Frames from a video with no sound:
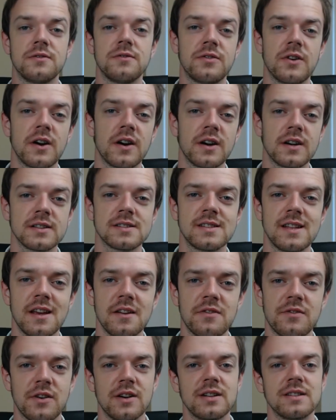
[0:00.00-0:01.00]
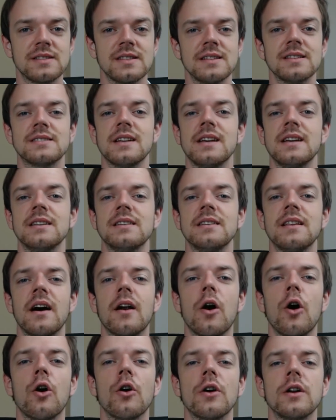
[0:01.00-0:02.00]
the first difference is in
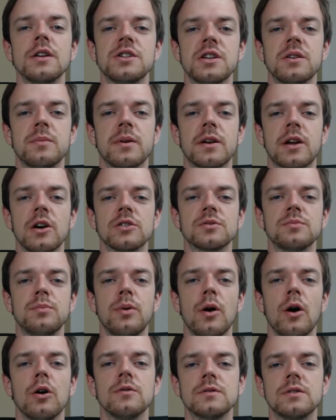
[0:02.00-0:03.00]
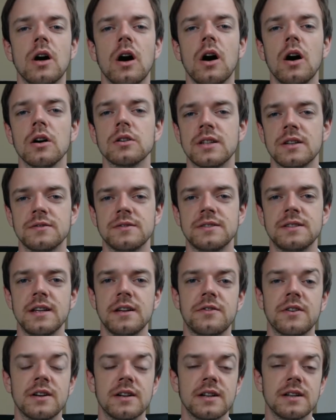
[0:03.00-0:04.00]
their origin, because both dogs have
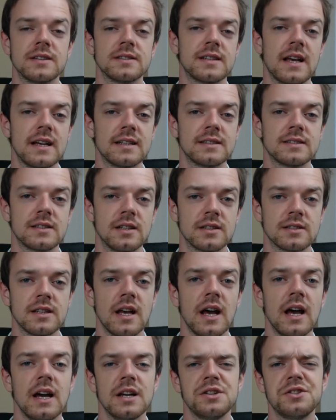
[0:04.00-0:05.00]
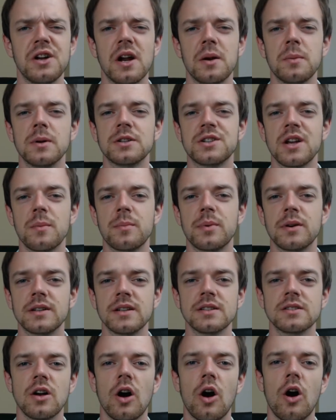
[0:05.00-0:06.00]
different ancestors. German
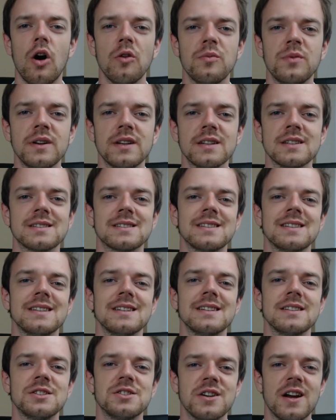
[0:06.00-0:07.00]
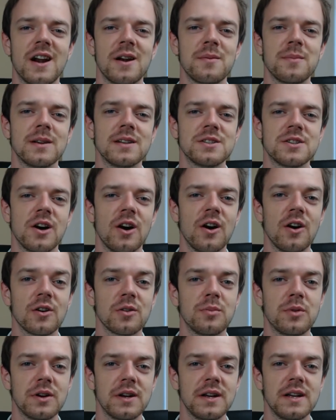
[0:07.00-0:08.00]
Shepherd is obviously a German
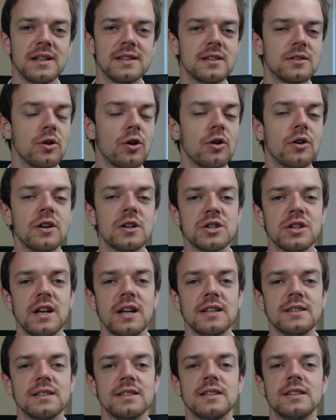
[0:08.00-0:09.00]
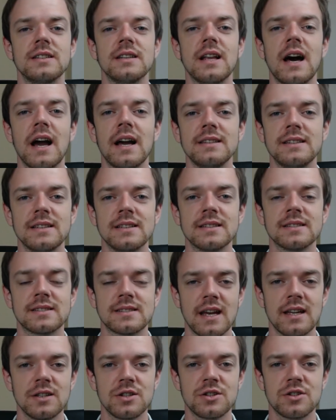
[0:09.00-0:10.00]
dog breed that originated in 19th
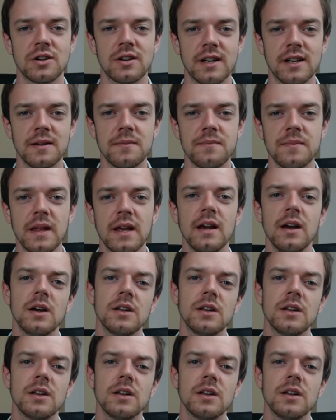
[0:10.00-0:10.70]
century,